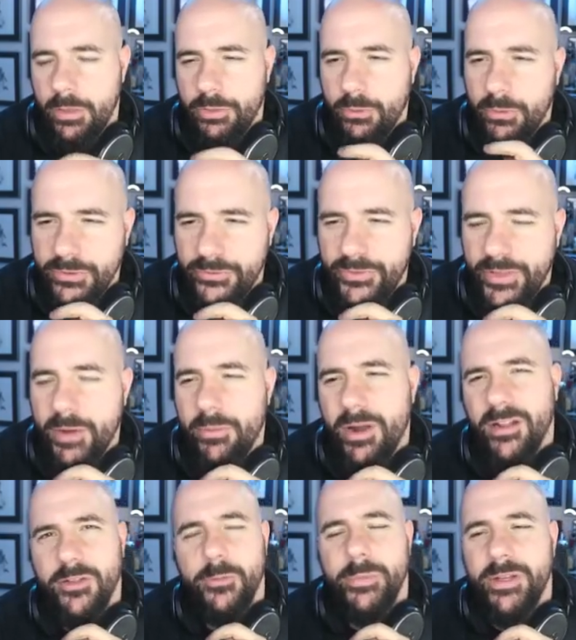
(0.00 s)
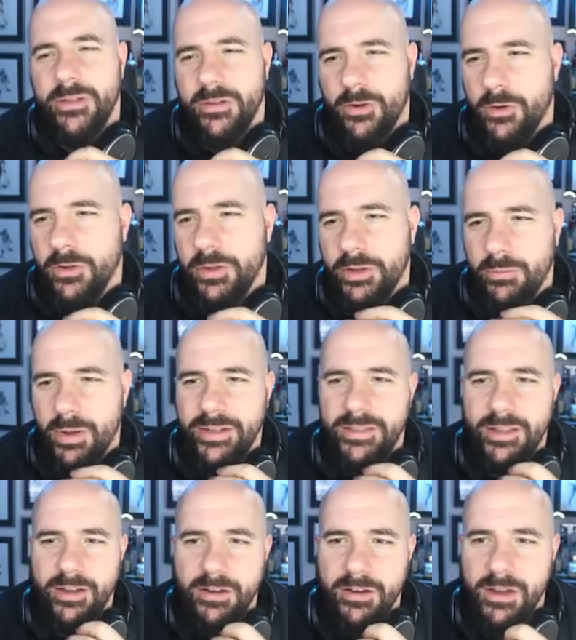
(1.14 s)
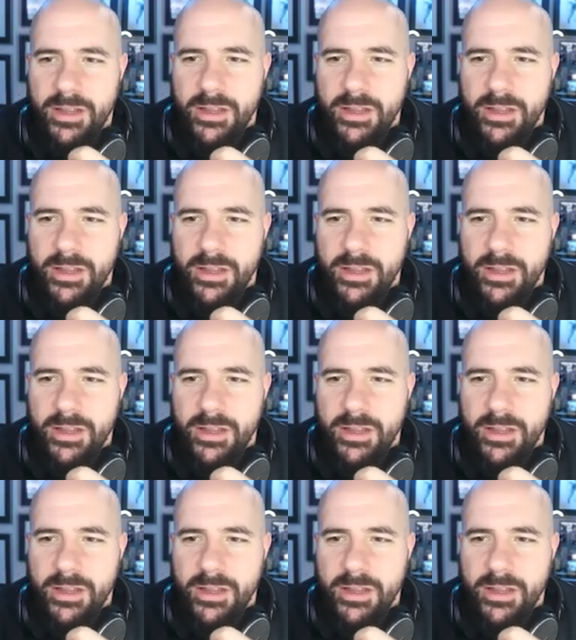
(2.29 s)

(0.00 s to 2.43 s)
Throws a flat route a little bit early right there.